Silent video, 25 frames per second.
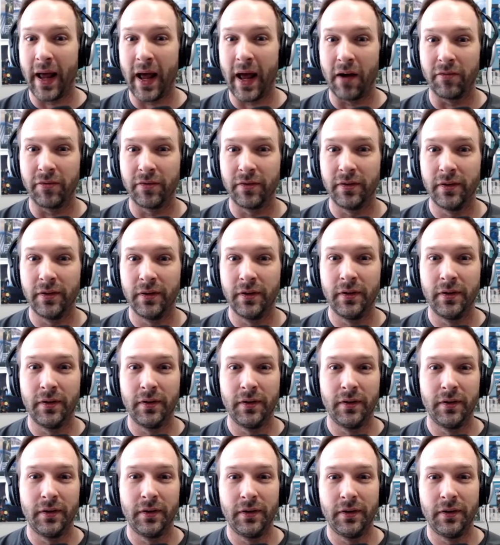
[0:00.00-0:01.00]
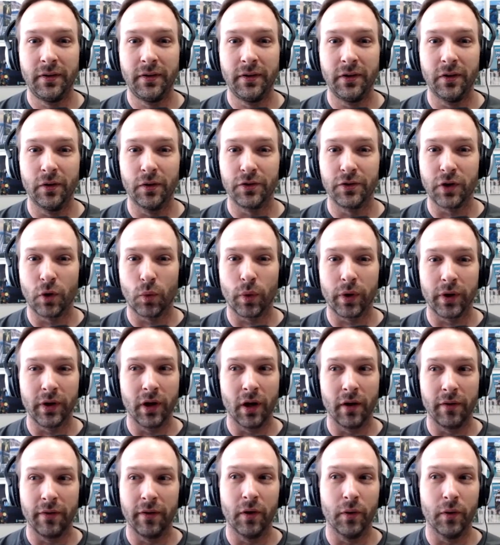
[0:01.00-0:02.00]
have? You know, and start working
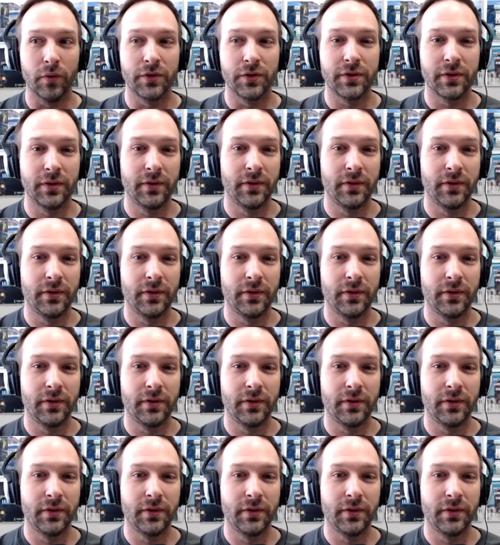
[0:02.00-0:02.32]
on those.